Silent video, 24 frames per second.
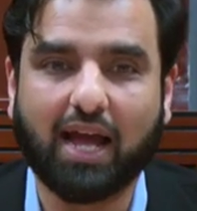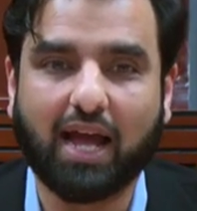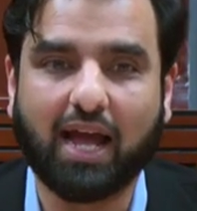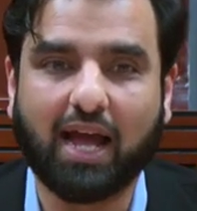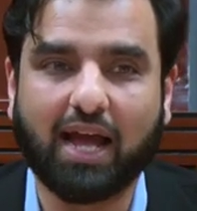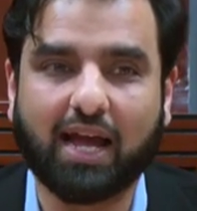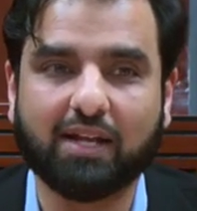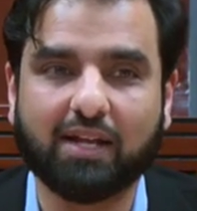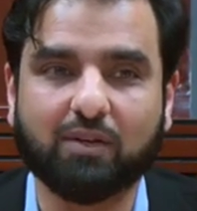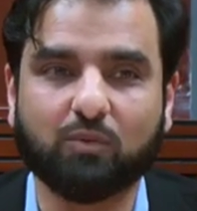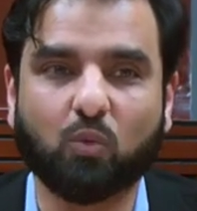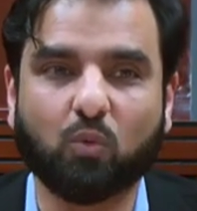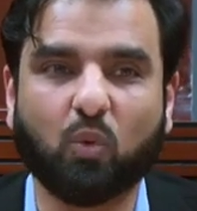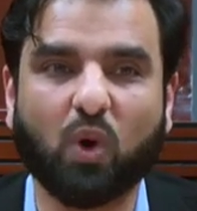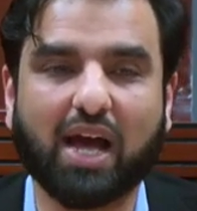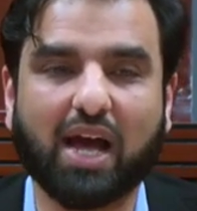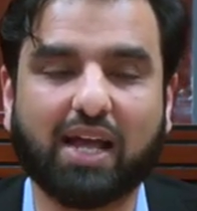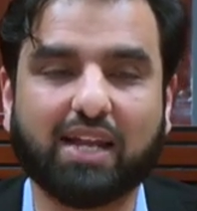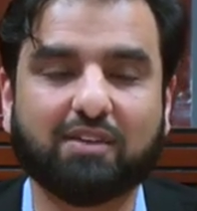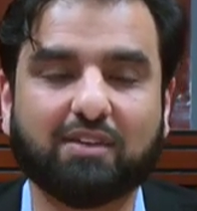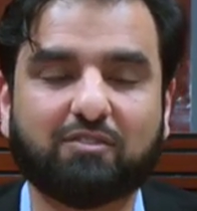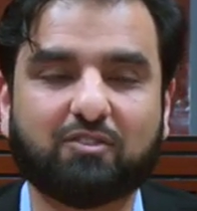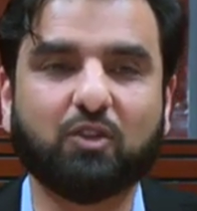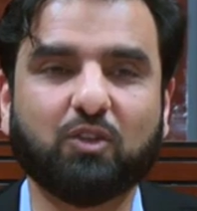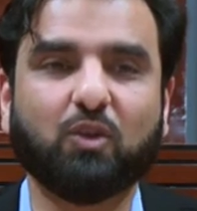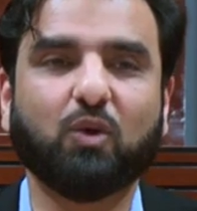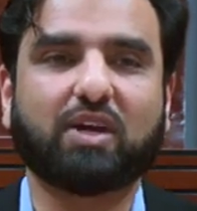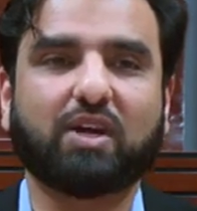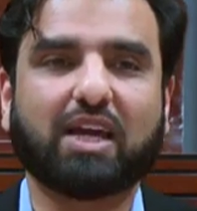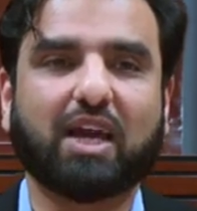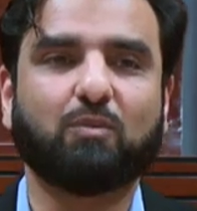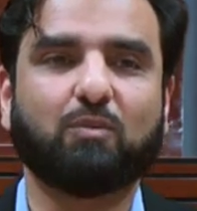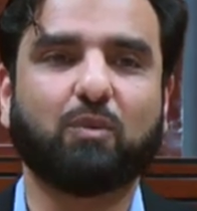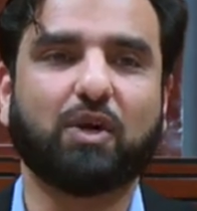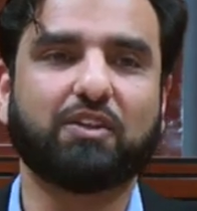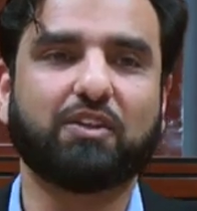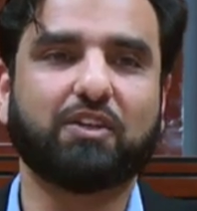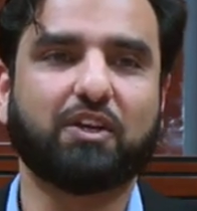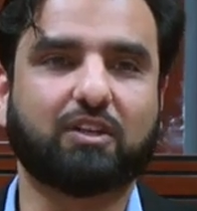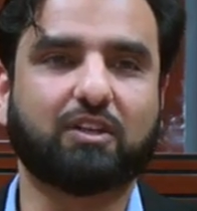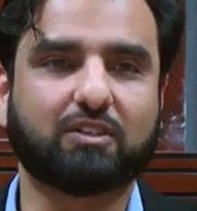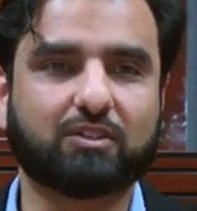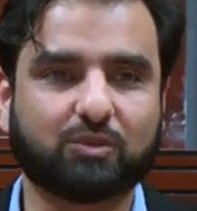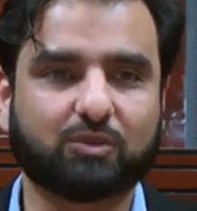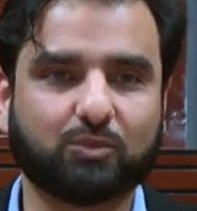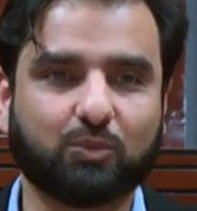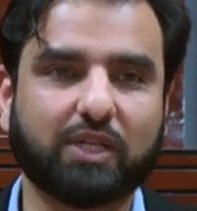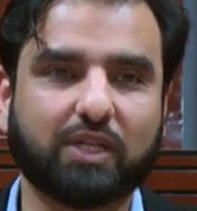And if you look at what
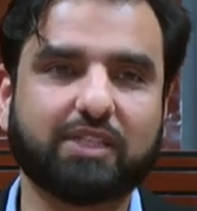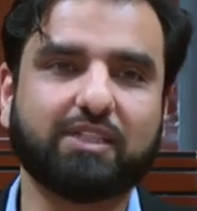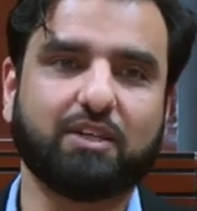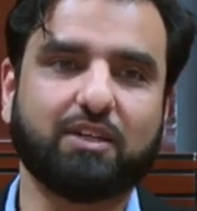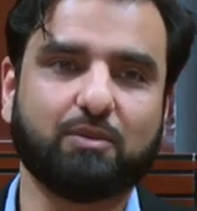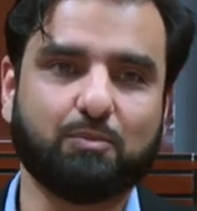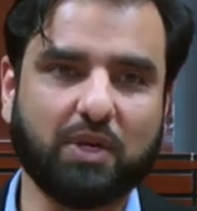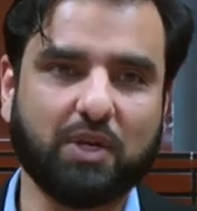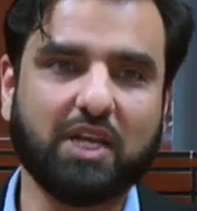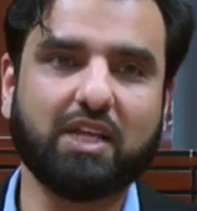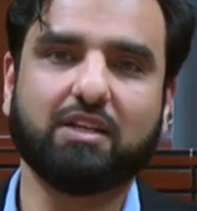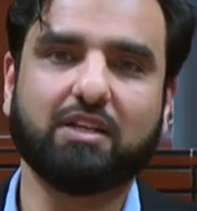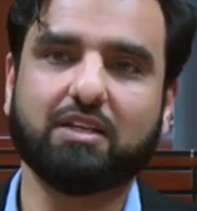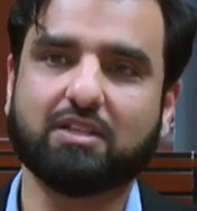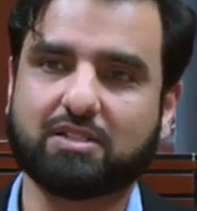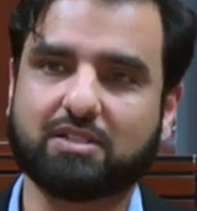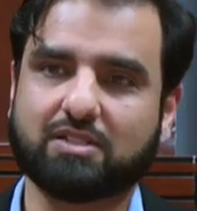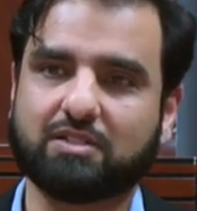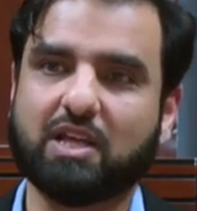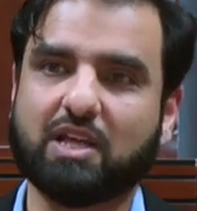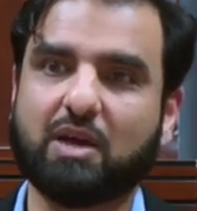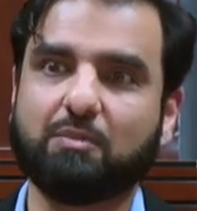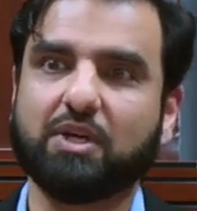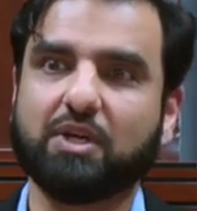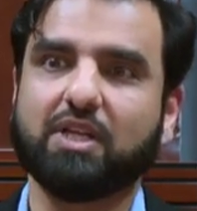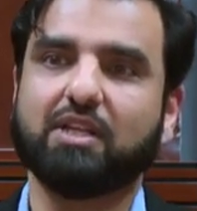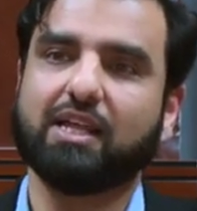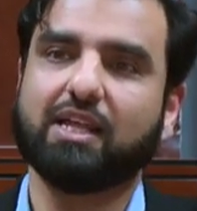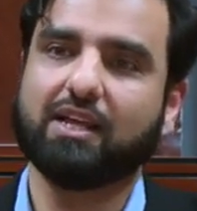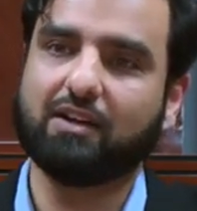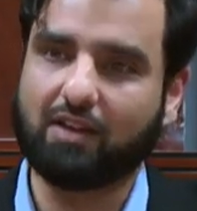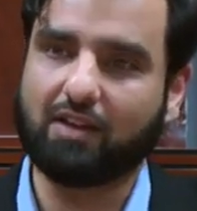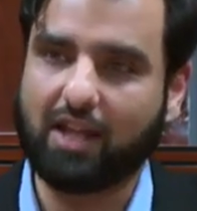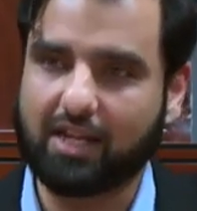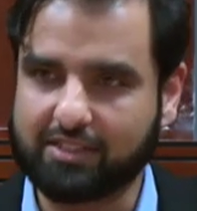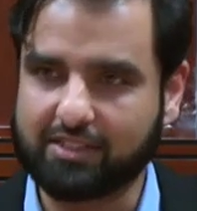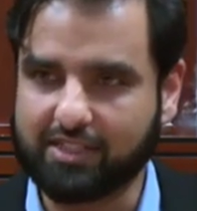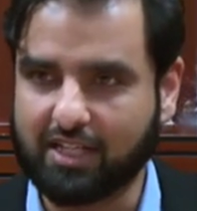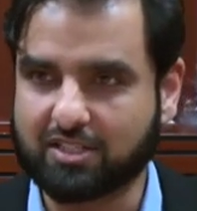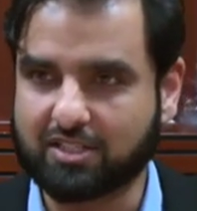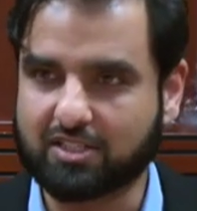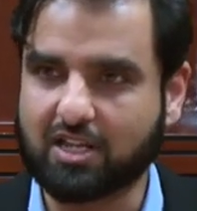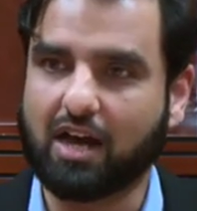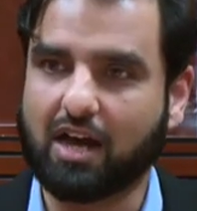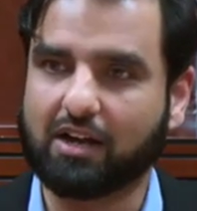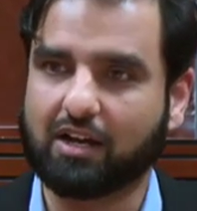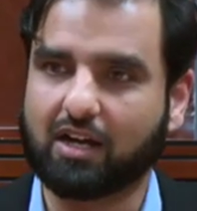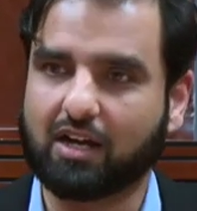they mean is they mean they're like the
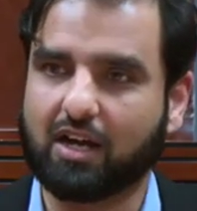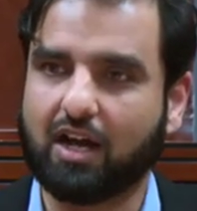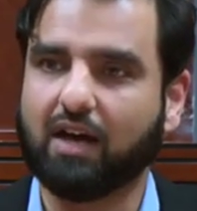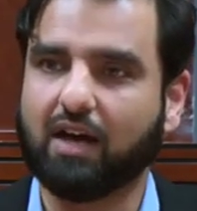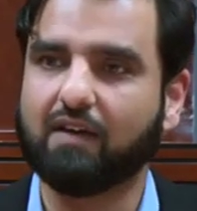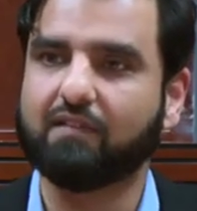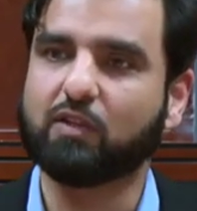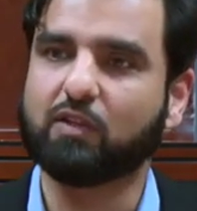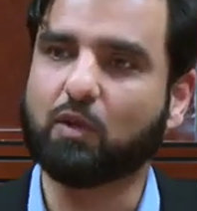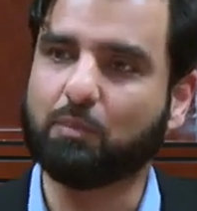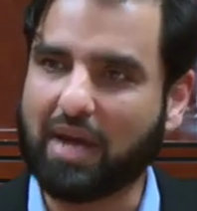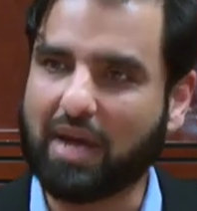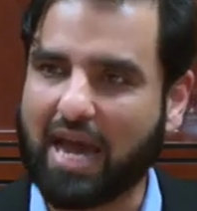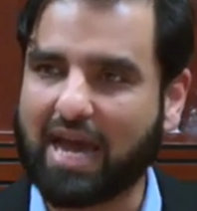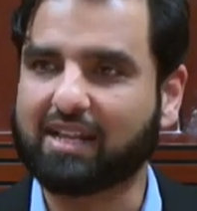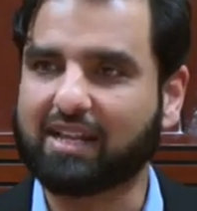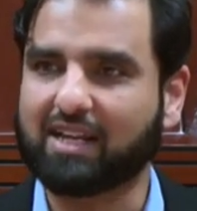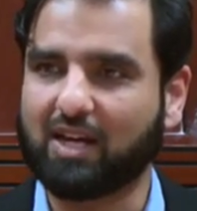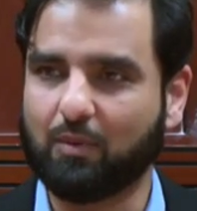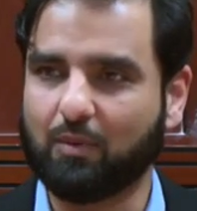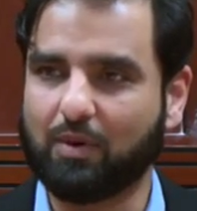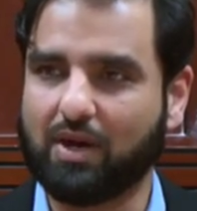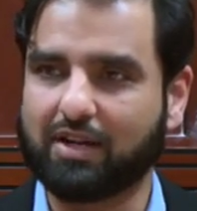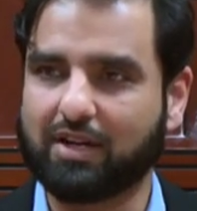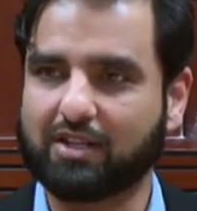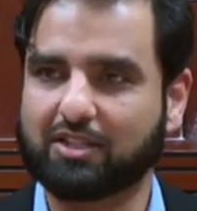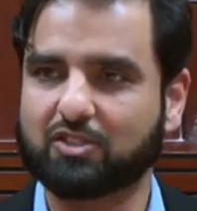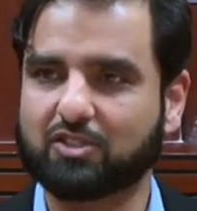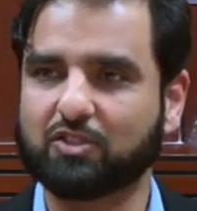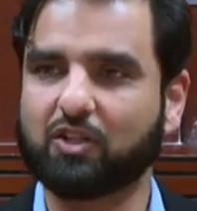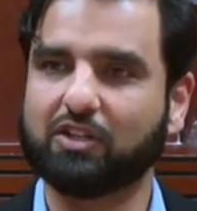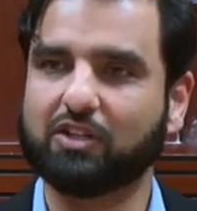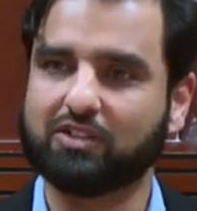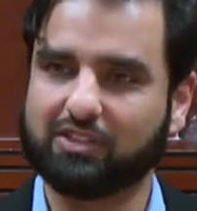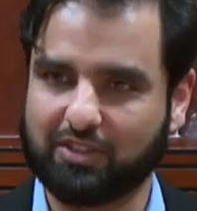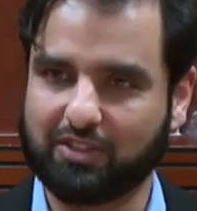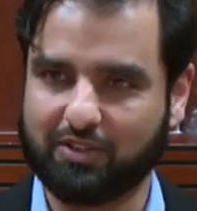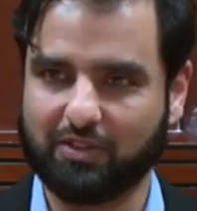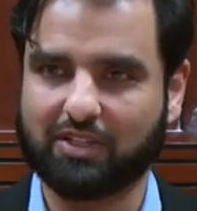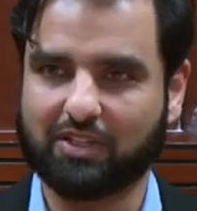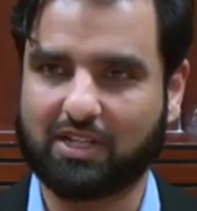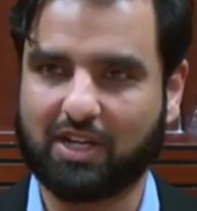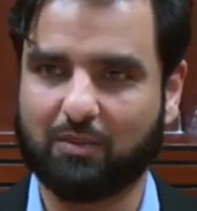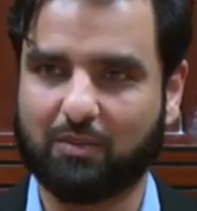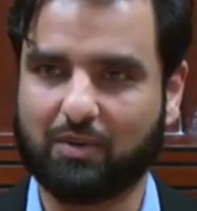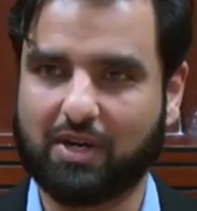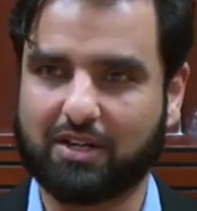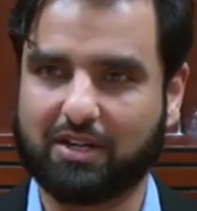Azariqa, the bad Khawarij, not the good
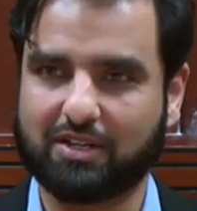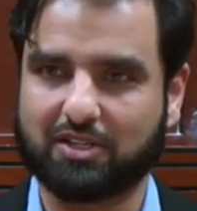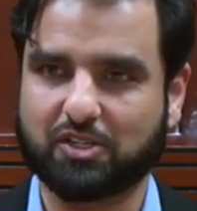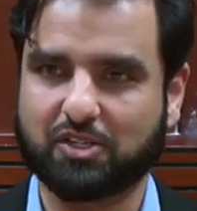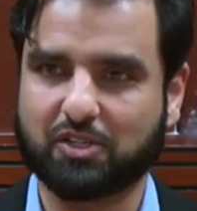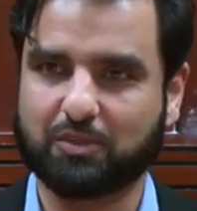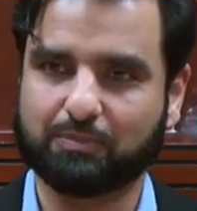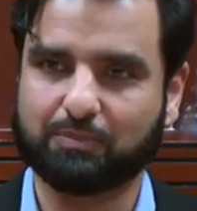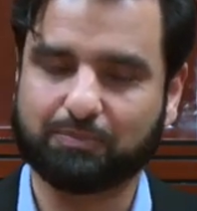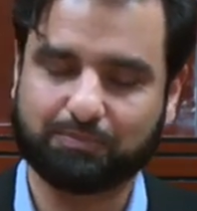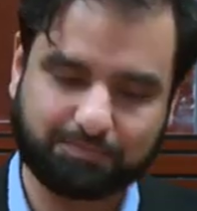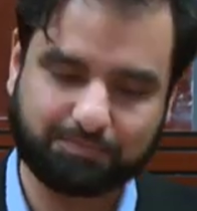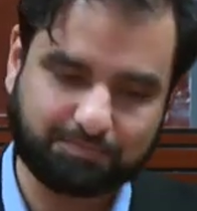Khawarij.